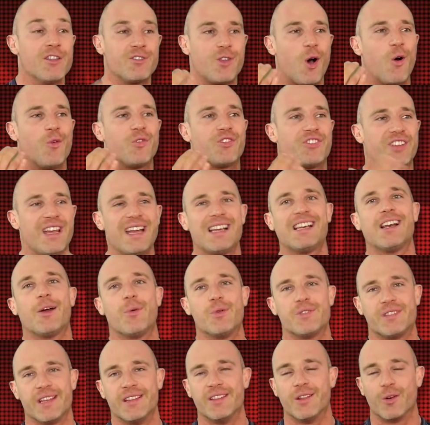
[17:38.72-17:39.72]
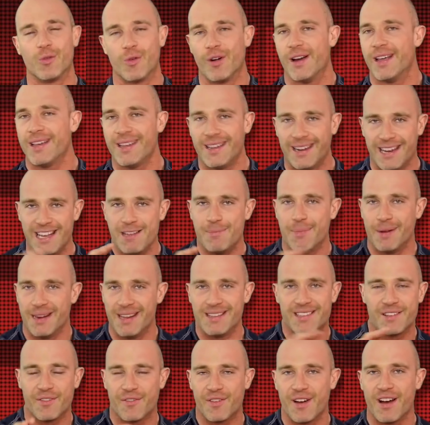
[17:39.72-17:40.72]
Dolph Ziggler was in the ring, and he'd been
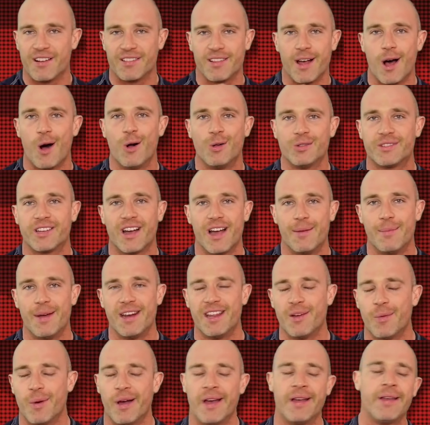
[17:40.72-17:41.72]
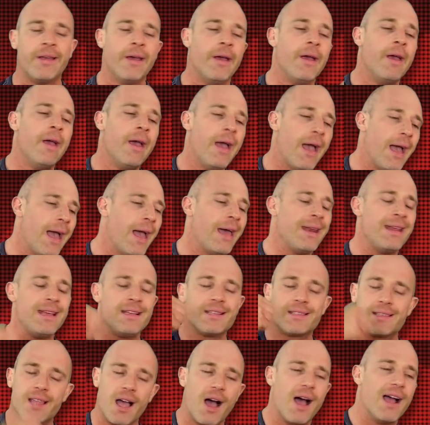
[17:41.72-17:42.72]
interfering the whole time anyway, and he
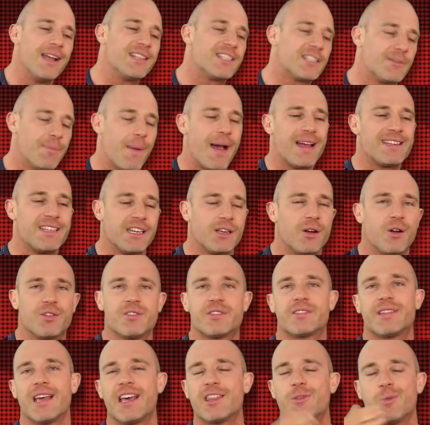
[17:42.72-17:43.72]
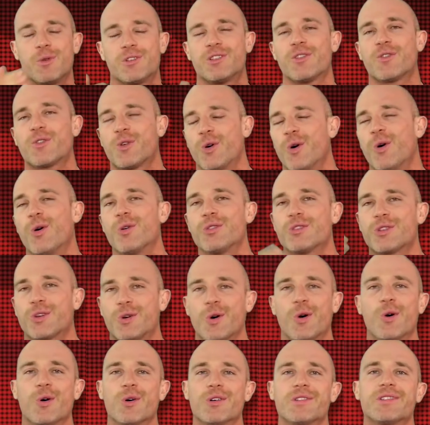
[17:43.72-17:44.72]
started smashing on Seth, which of course
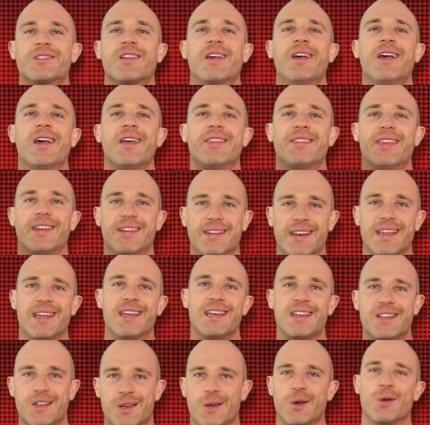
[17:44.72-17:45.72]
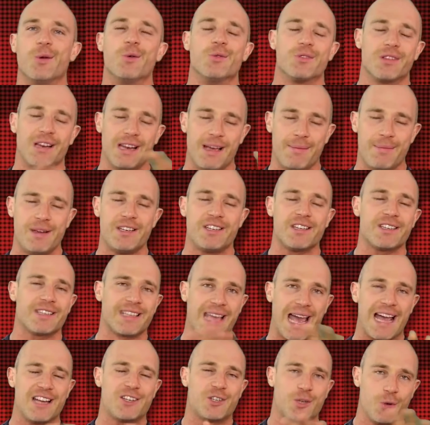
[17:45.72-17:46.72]
caused the DQ. So let me just
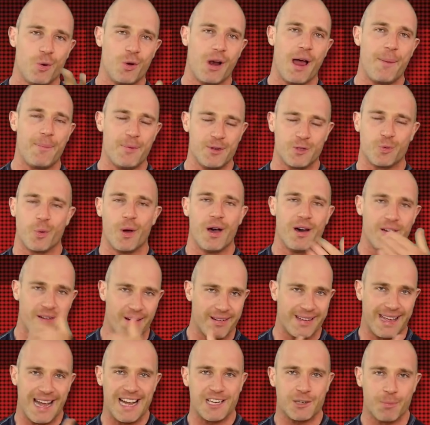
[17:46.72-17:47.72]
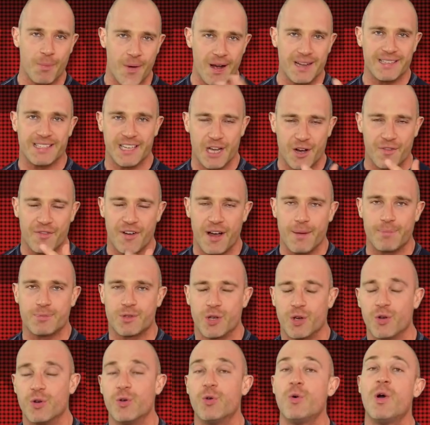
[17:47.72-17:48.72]
catch you all up as well, and I'll catch myself up
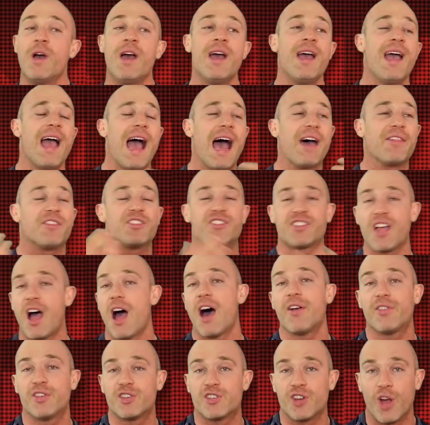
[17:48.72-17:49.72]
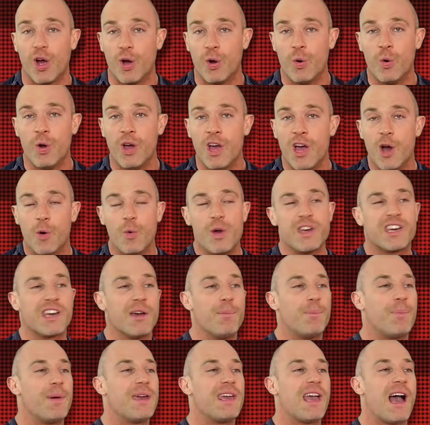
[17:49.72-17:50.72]
too at the start of the show we
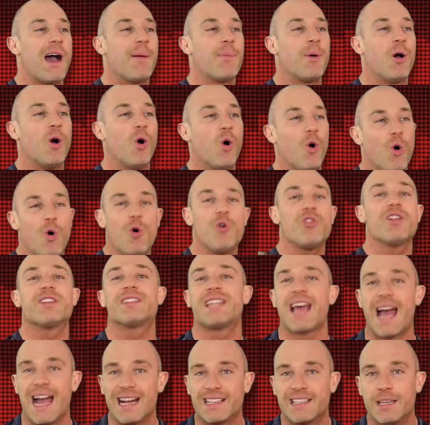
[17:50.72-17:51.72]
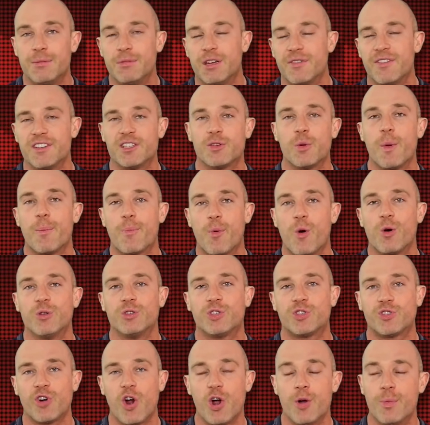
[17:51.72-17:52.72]
can beat up all the tag team division with Braun
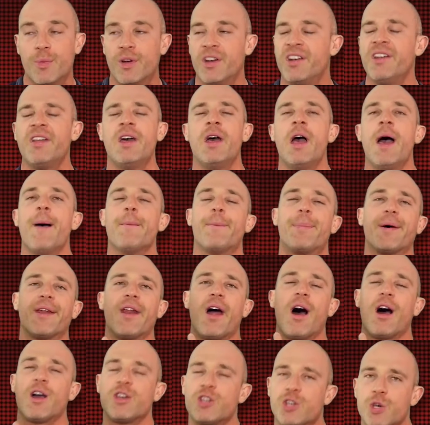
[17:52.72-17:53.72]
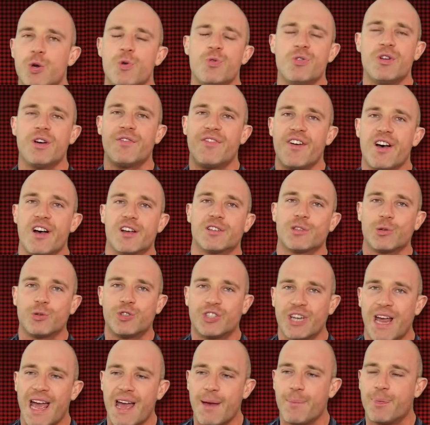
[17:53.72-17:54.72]
Strowman, but our Universal
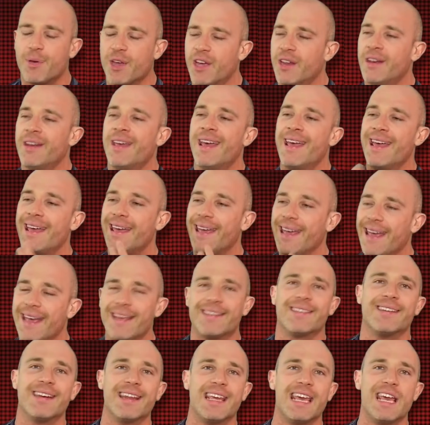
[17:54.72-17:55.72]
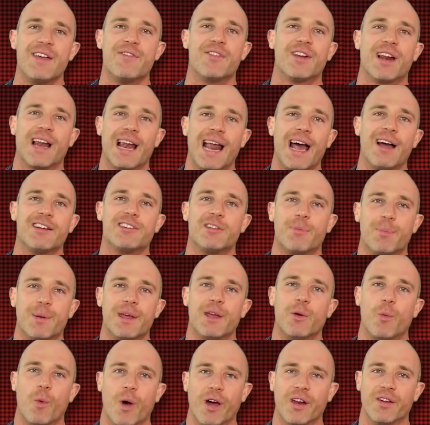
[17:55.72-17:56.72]
Champion isn't even allowed to
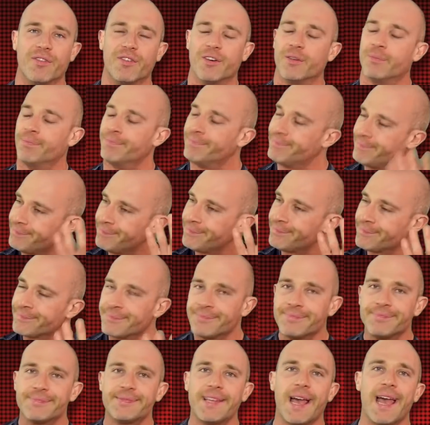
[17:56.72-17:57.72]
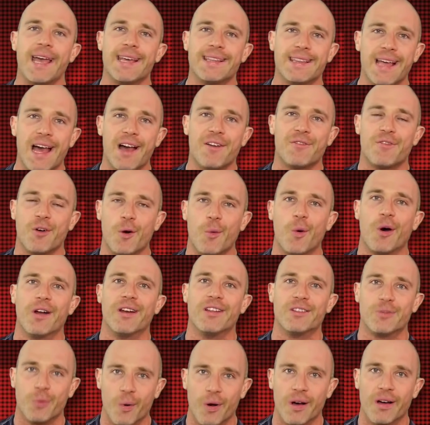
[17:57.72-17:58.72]
beat one of them. Take that for what
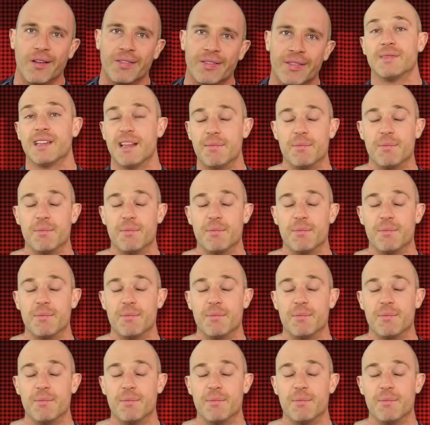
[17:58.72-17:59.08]
it's worth.